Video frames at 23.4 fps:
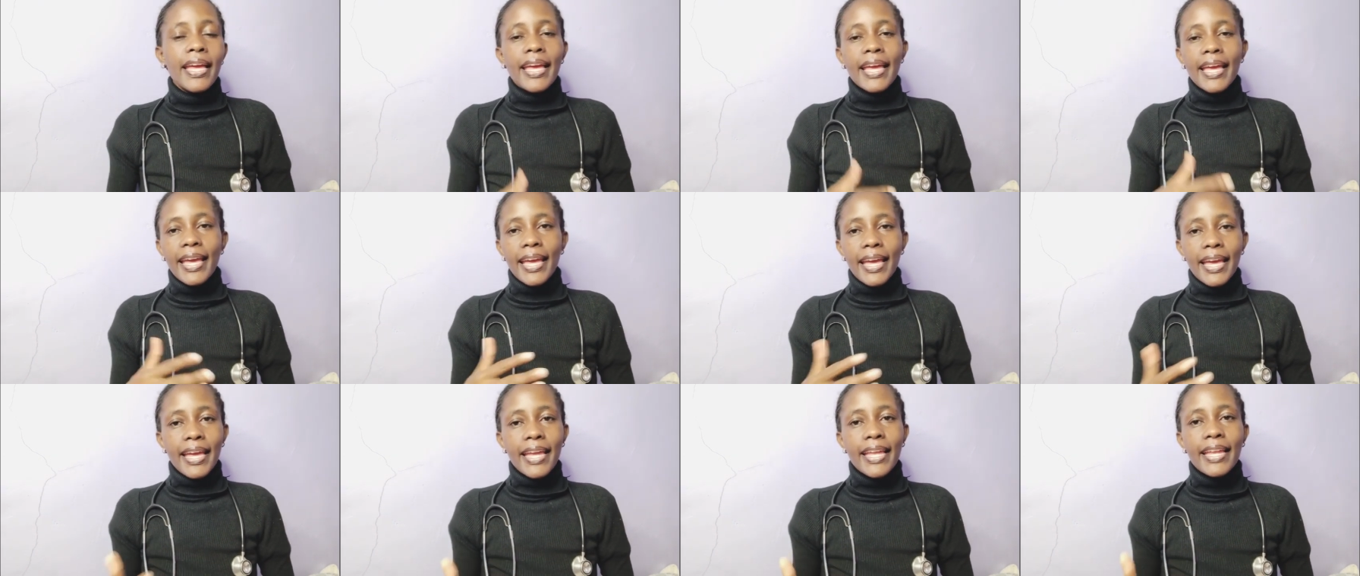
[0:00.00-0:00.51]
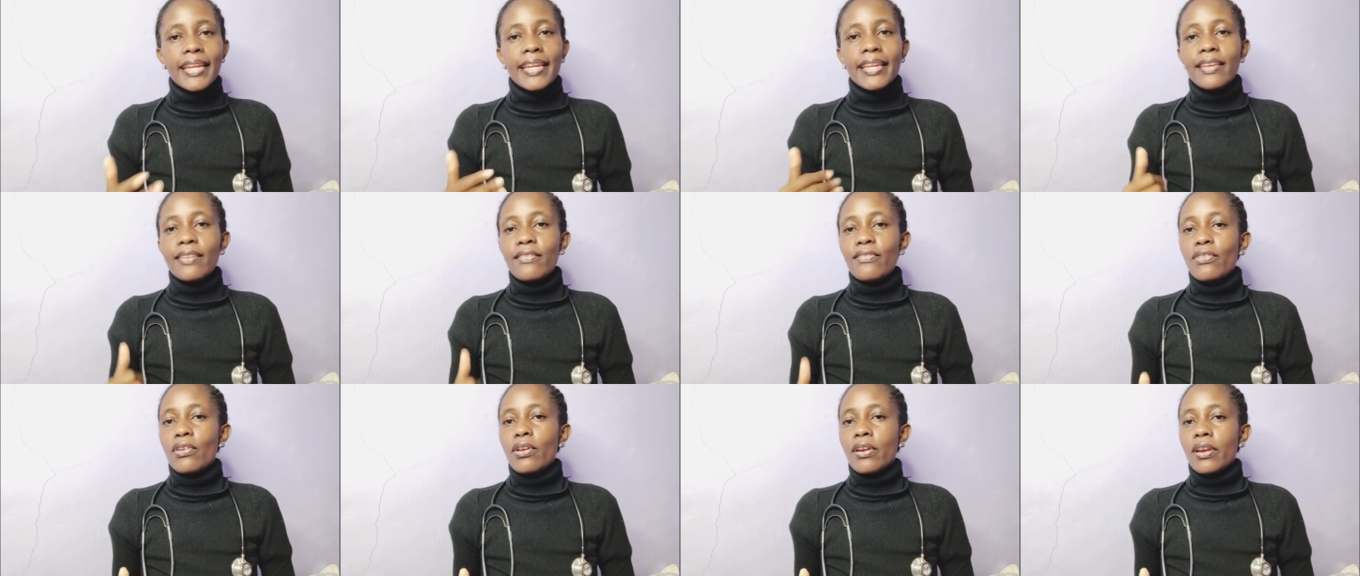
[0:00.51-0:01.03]
And
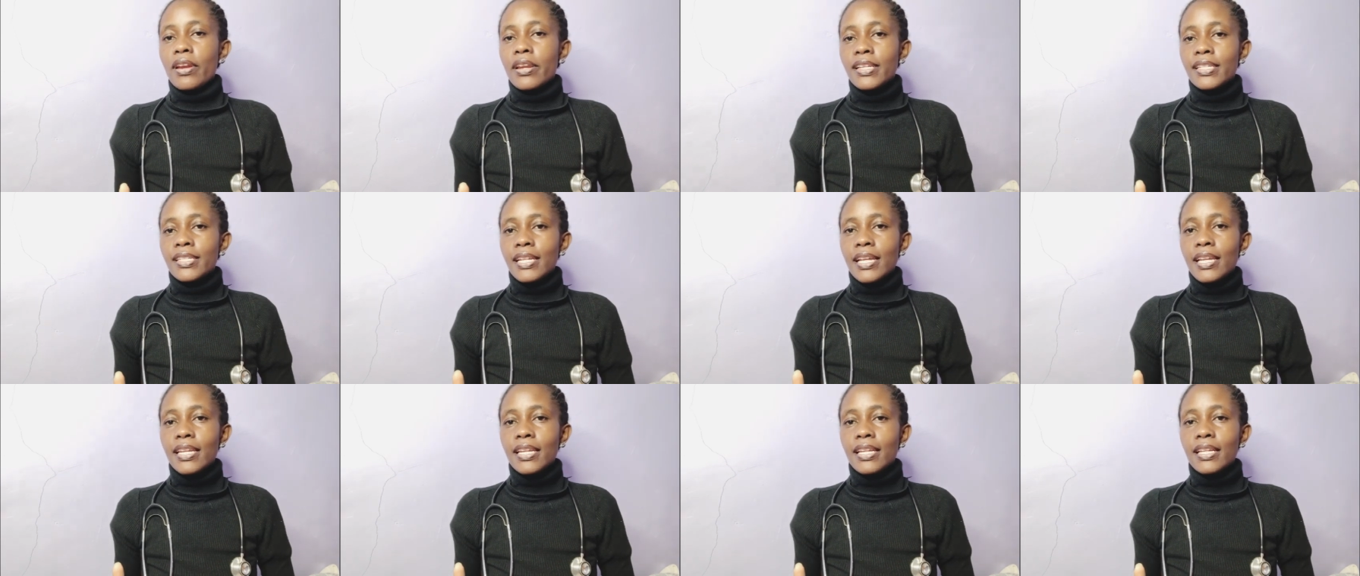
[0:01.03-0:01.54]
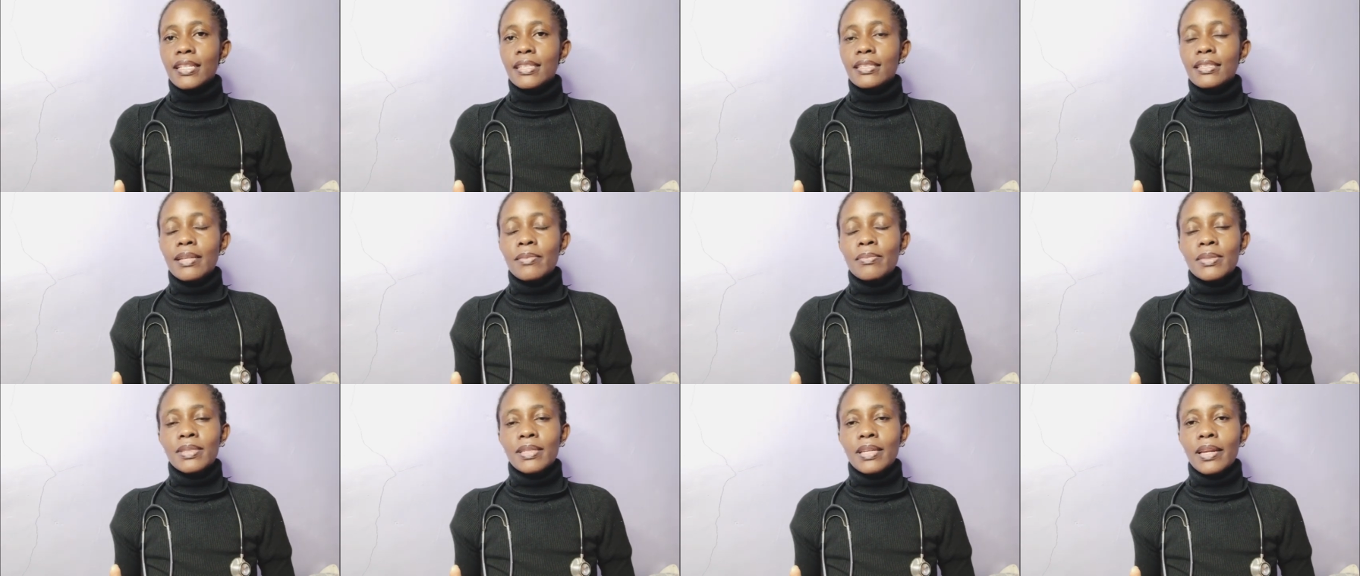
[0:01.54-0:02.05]
if you're a returning
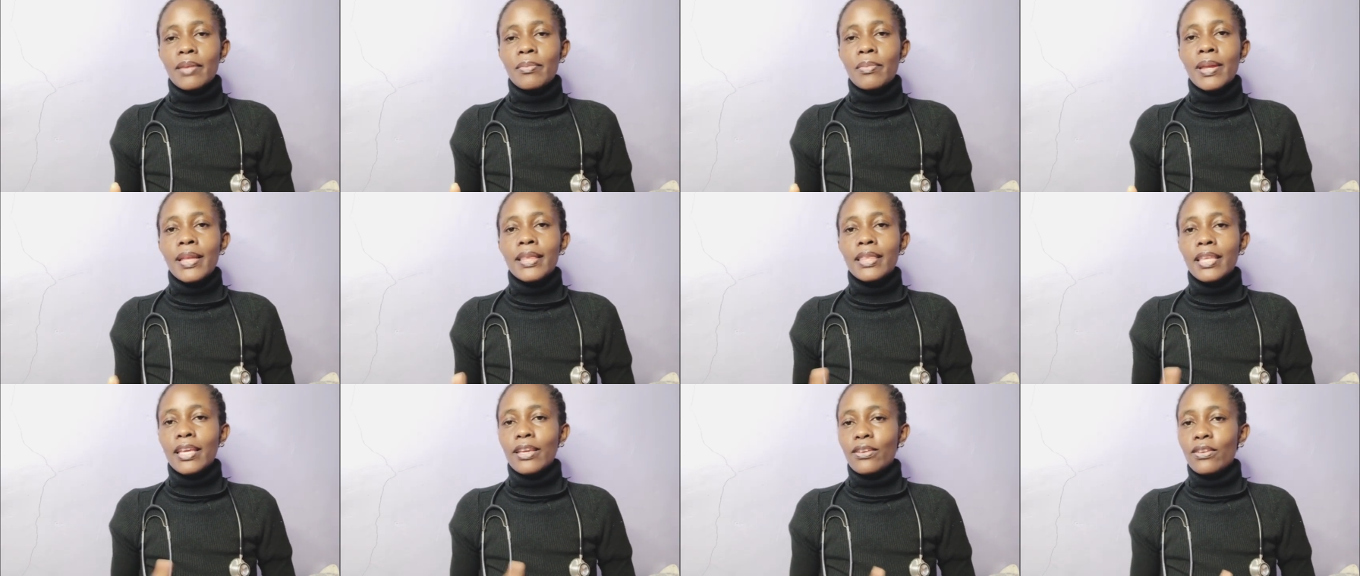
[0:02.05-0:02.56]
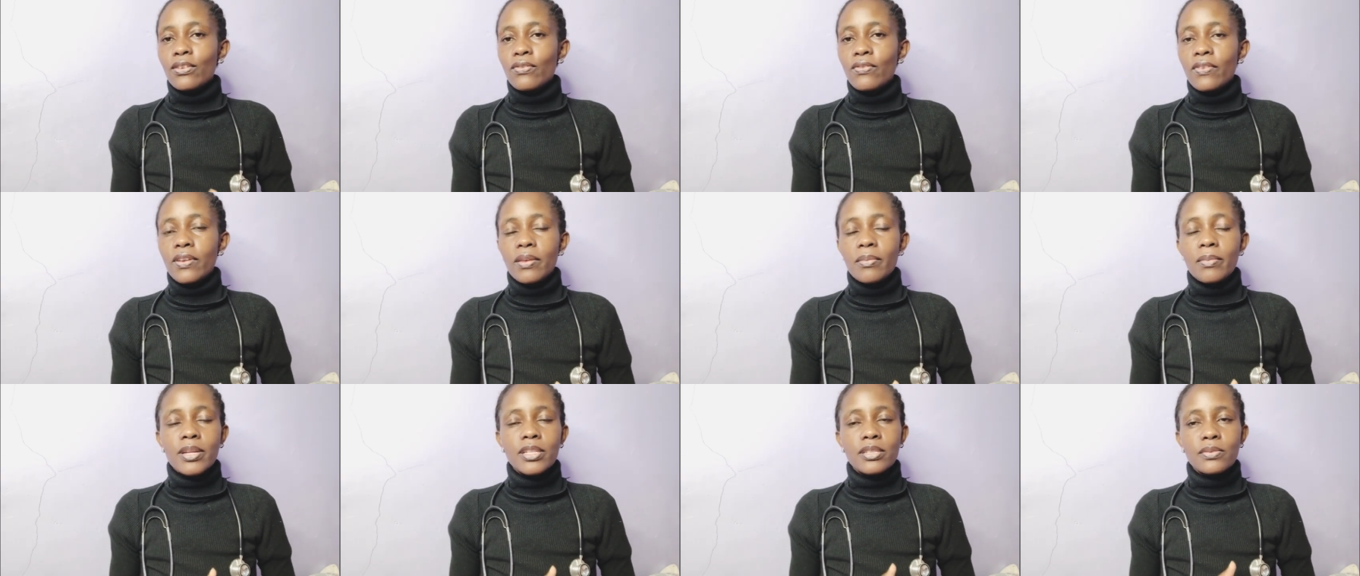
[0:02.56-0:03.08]
subscriber, thank you very
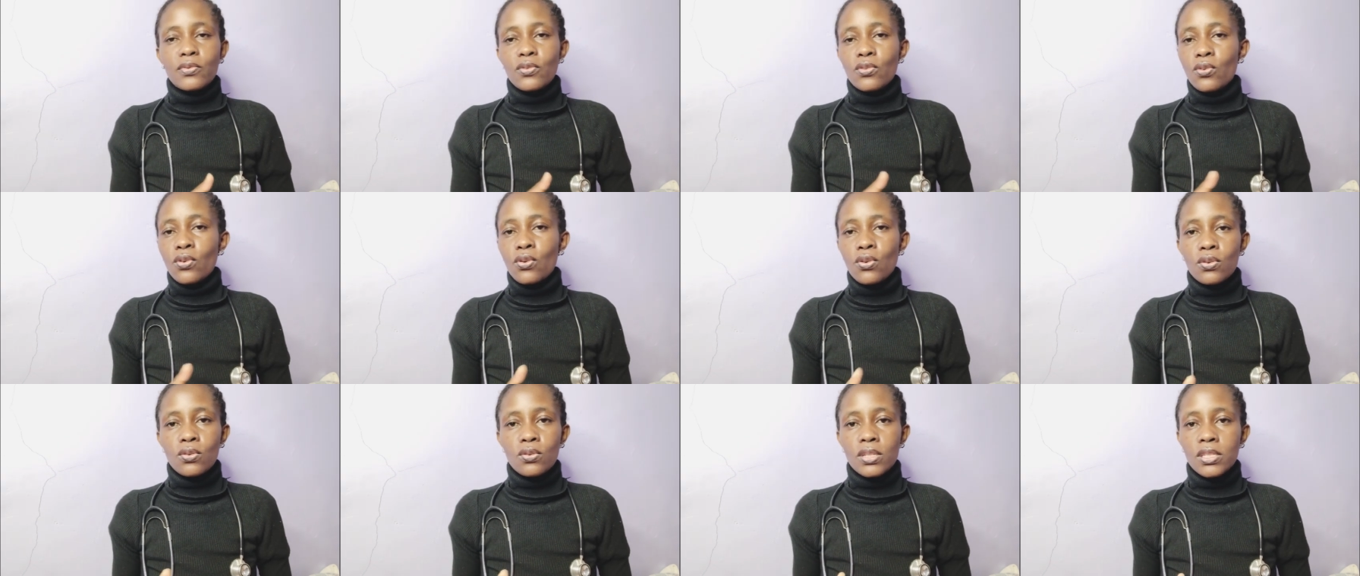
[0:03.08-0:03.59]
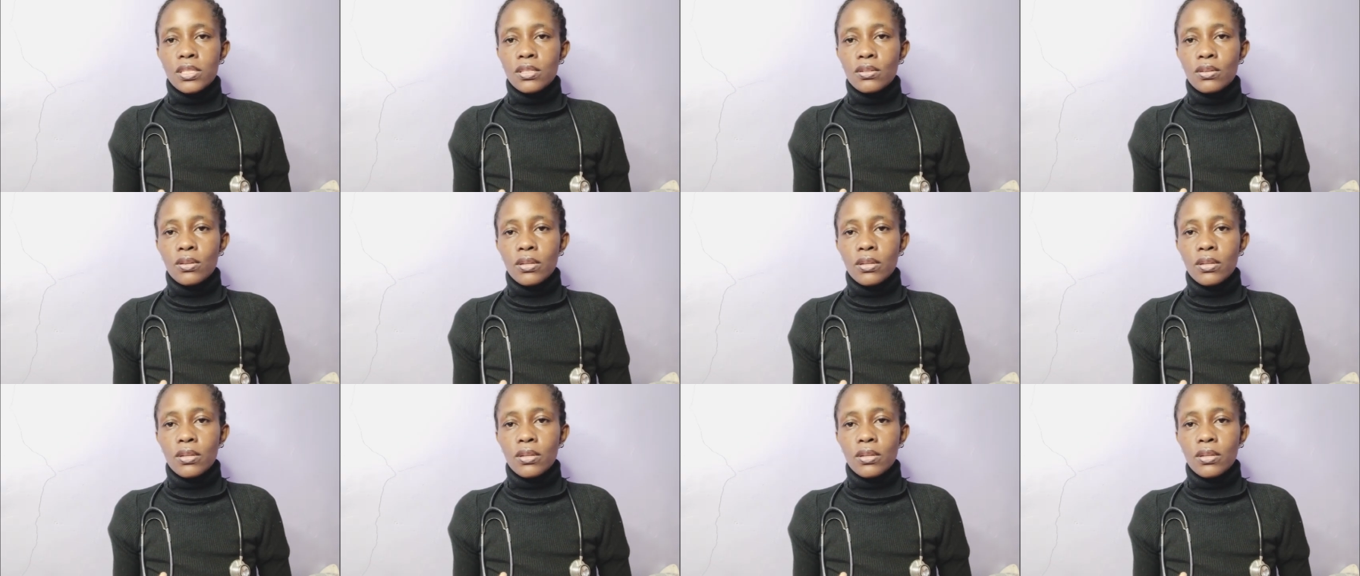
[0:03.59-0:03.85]
much for always